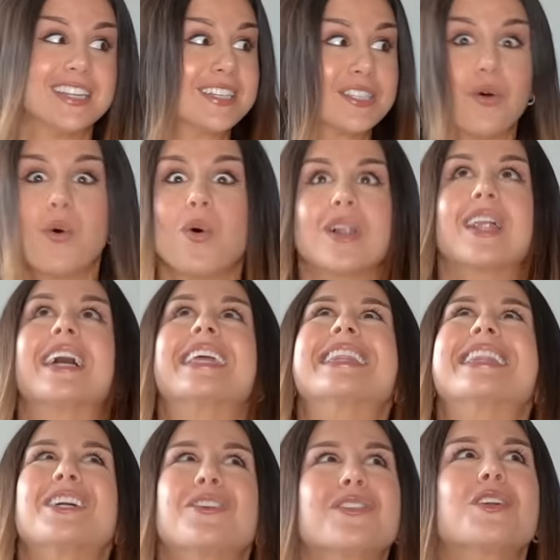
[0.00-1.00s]
And that's all I
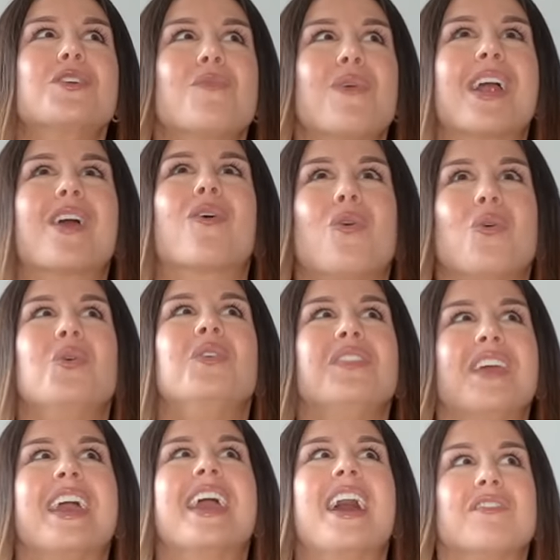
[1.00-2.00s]
literally wear
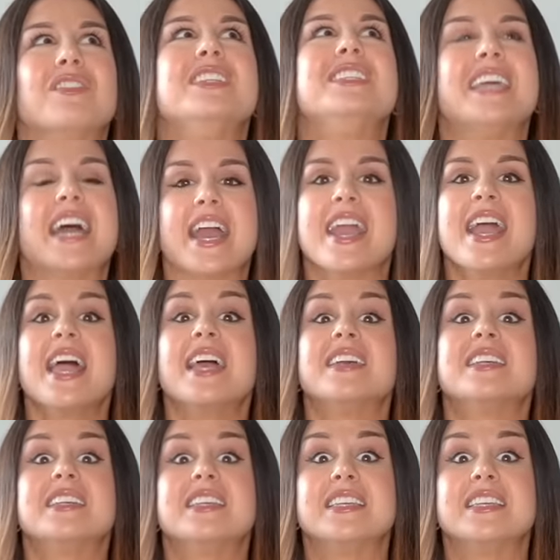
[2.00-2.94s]
all day, every day.